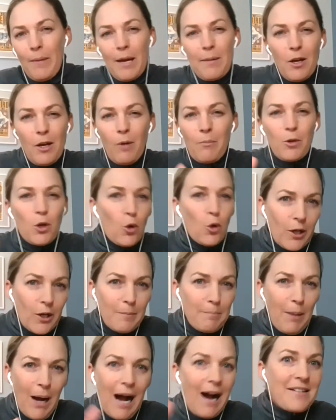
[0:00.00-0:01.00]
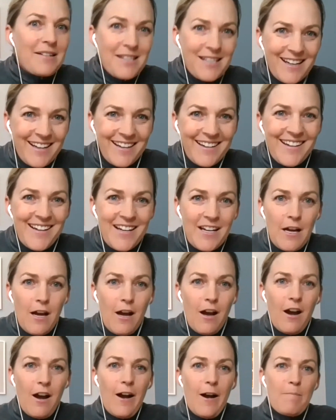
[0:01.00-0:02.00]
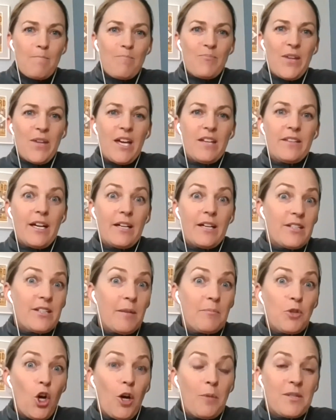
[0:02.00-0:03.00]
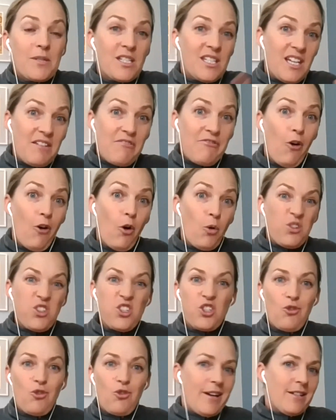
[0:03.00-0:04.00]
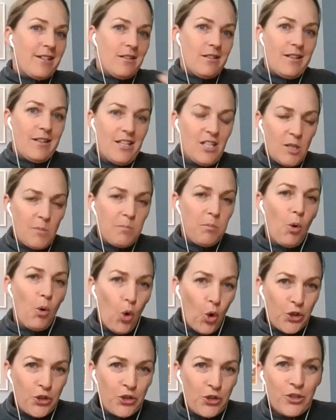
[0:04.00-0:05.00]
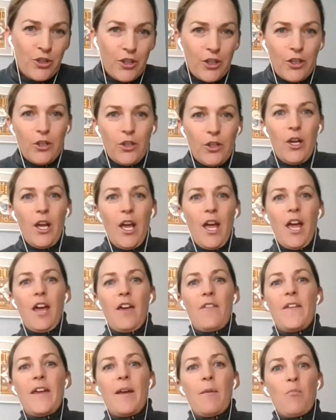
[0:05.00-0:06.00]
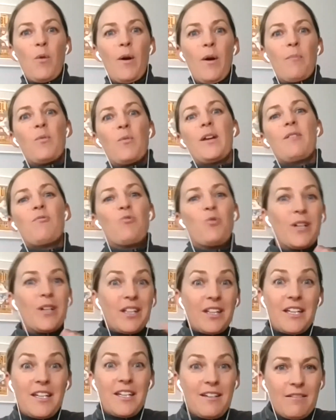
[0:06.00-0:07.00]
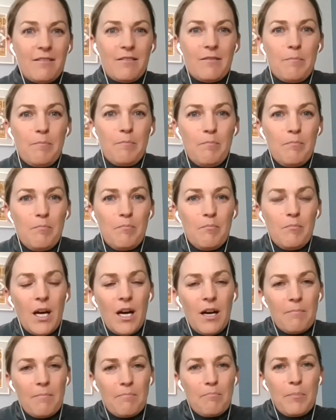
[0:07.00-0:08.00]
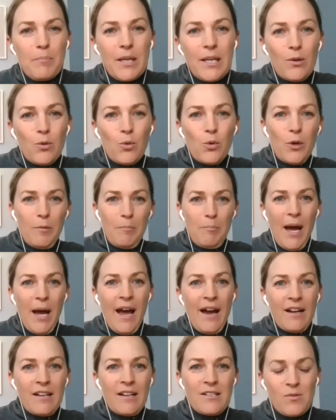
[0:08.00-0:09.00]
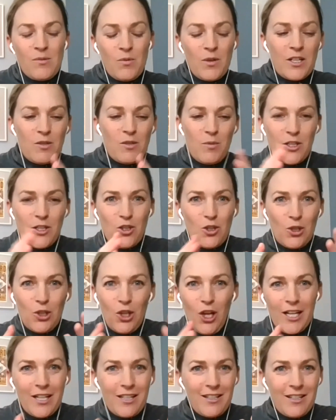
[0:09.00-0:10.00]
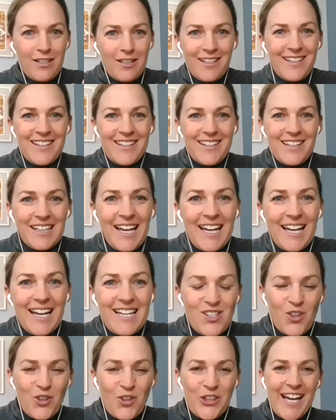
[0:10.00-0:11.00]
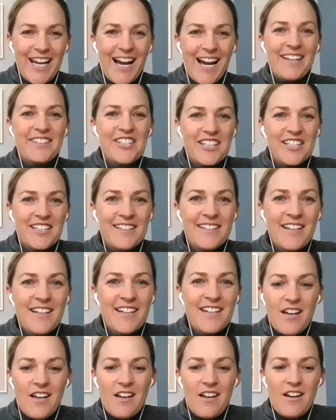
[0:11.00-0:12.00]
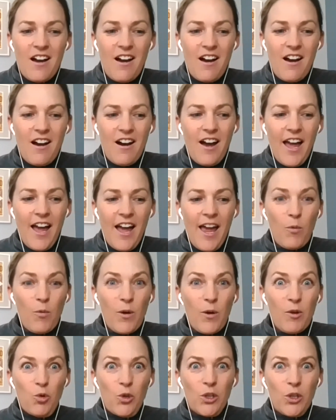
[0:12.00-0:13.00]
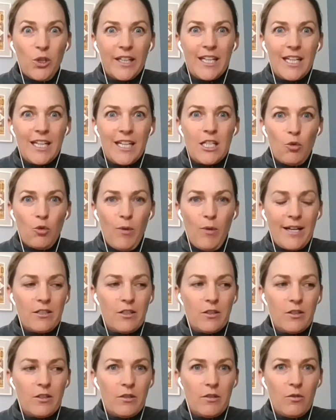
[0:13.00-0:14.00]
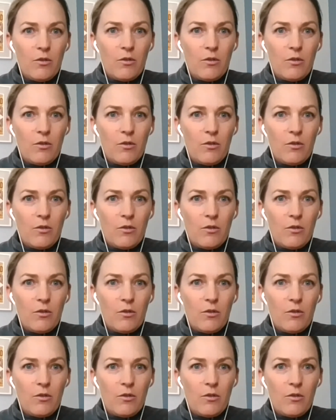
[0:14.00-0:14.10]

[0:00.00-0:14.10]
I'm good at passing." And they'd sometimes default straight to their sport. And then when we really peeled it back, as we do, like the layers on the onion, and we really interacted,